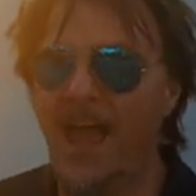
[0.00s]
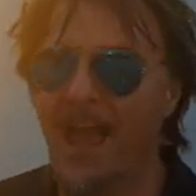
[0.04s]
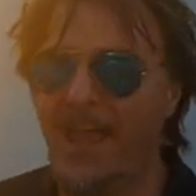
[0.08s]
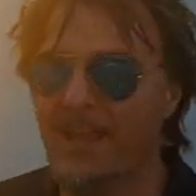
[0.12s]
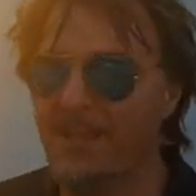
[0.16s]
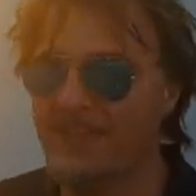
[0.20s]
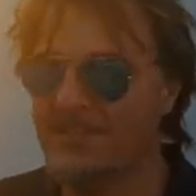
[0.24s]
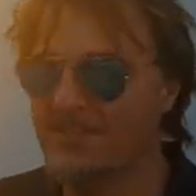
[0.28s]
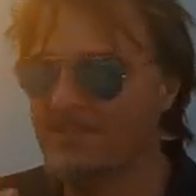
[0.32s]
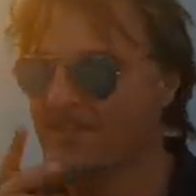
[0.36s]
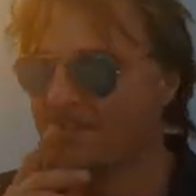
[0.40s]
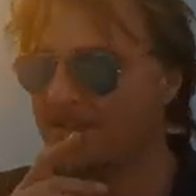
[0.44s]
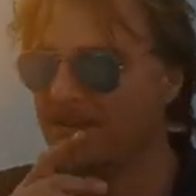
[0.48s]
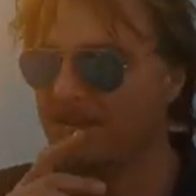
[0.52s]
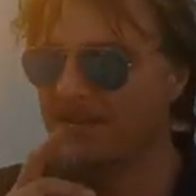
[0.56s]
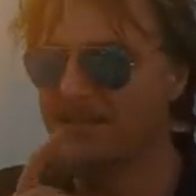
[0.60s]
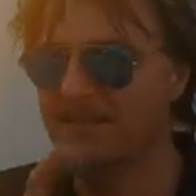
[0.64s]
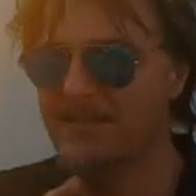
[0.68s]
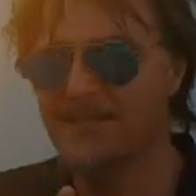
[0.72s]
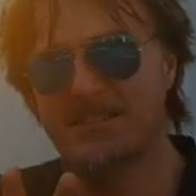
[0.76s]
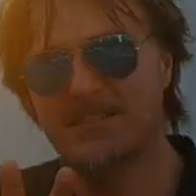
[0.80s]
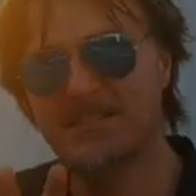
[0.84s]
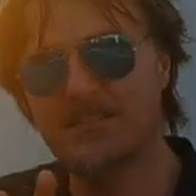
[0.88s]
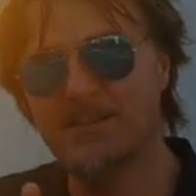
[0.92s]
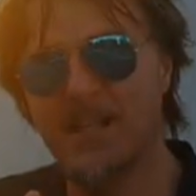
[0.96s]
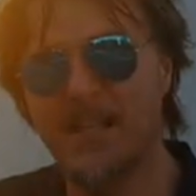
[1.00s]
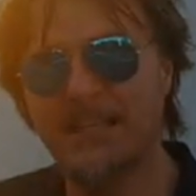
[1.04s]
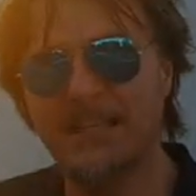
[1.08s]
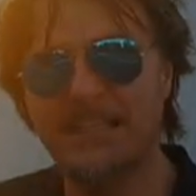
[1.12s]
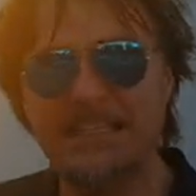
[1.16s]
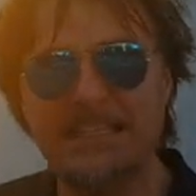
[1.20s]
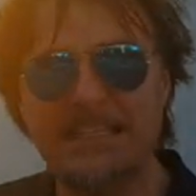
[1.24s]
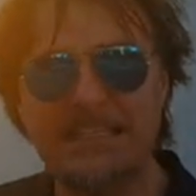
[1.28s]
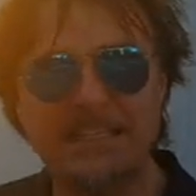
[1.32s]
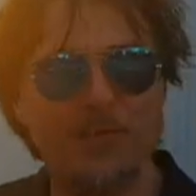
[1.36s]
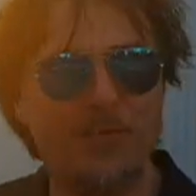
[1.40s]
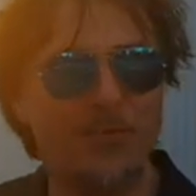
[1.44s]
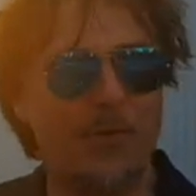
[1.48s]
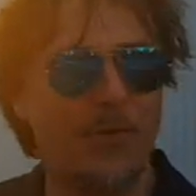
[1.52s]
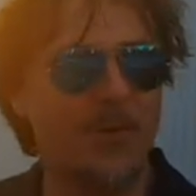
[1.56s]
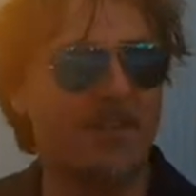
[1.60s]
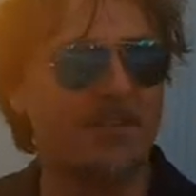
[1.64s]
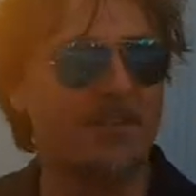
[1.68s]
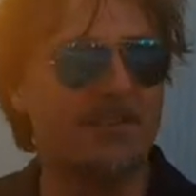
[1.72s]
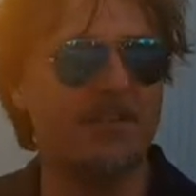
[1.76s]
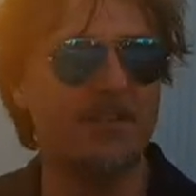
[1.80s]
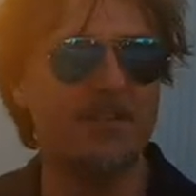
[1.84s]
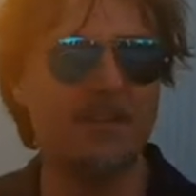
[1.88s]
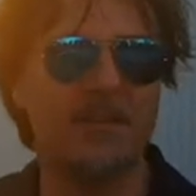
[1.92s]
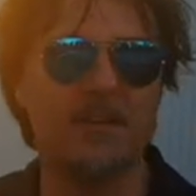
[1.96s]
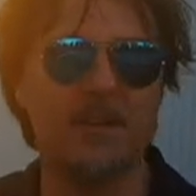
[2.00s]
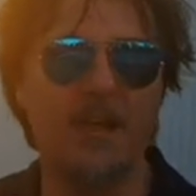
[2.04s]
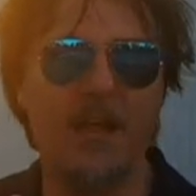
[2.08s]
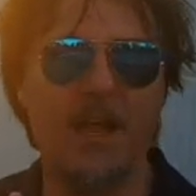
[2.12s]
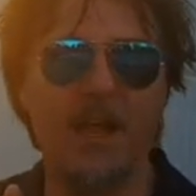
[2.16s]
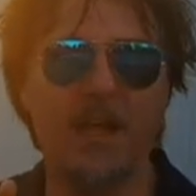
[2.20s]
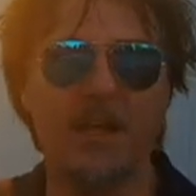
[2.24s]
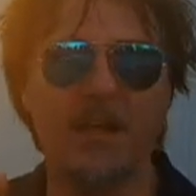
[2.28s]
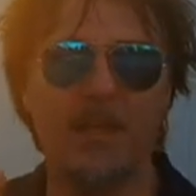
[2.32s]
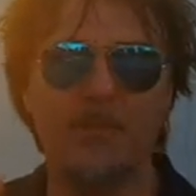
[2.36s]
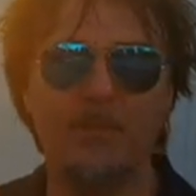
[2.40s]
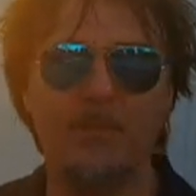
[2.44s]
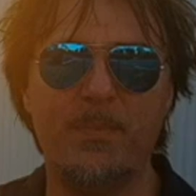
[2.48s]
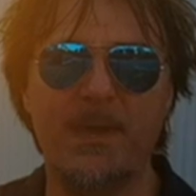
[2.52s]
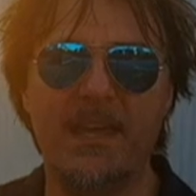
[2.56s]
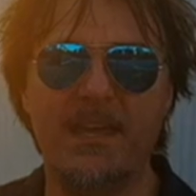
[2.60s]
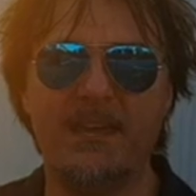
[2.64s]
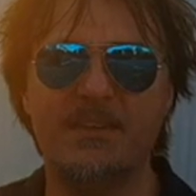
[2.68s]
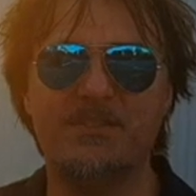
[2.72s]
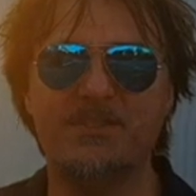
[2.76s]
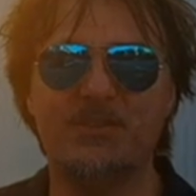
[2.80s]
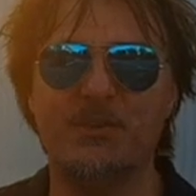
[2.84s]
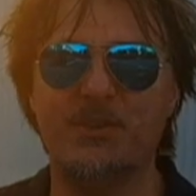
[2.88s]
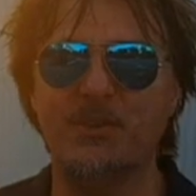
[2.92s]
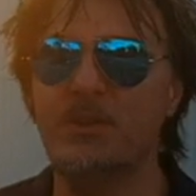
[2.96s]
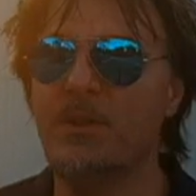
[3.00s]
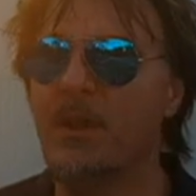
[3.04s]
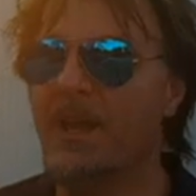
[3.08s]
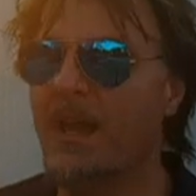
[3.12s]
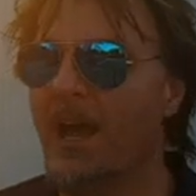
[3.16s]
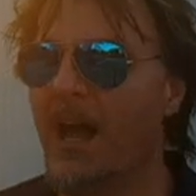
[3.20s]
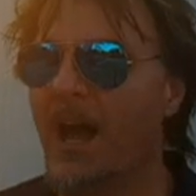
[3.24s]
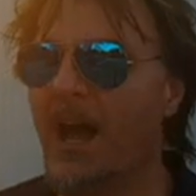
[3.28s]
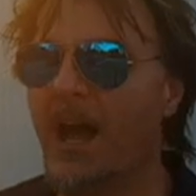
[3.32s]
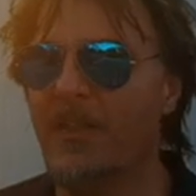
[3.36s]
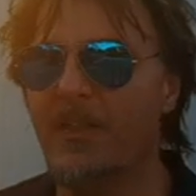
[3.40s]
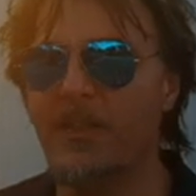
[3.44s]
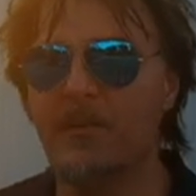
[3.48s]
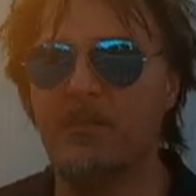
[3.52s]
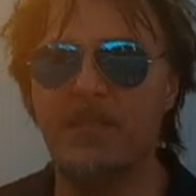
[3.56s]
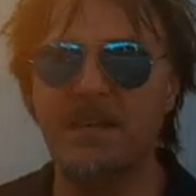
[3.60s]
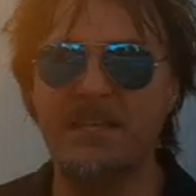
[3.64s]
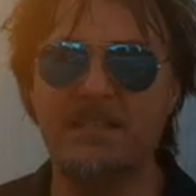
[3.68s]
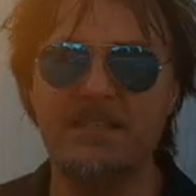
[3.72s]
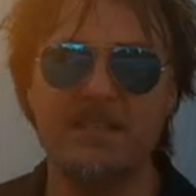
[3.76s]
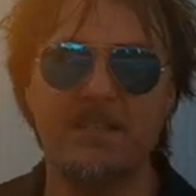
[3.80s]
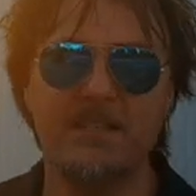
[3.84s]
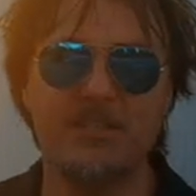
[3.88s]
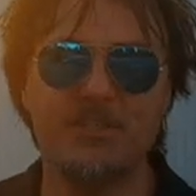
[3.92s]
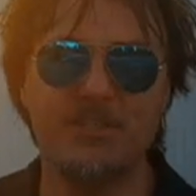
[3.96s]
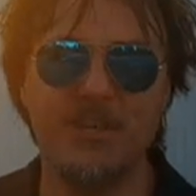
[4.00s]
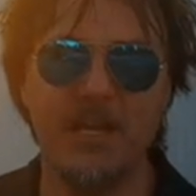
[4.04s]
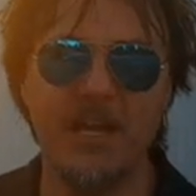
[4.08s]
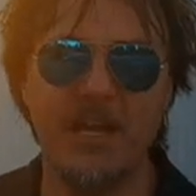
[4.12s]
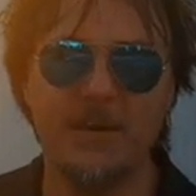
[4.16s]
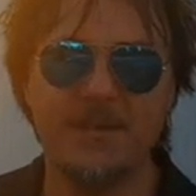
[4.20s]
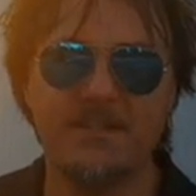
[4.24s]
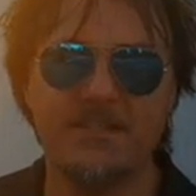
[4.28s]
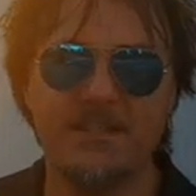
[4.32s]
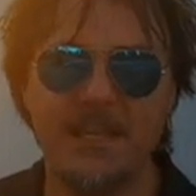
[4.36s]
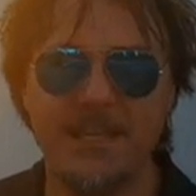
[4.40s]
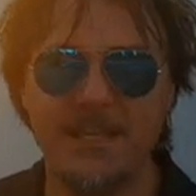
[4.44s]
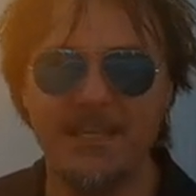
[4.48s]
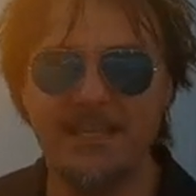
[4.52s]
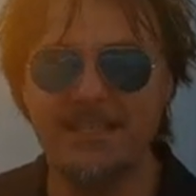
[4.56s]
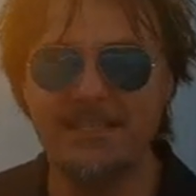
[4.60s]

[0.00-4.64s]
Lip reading: And this is slightly different compared to other meteor showers.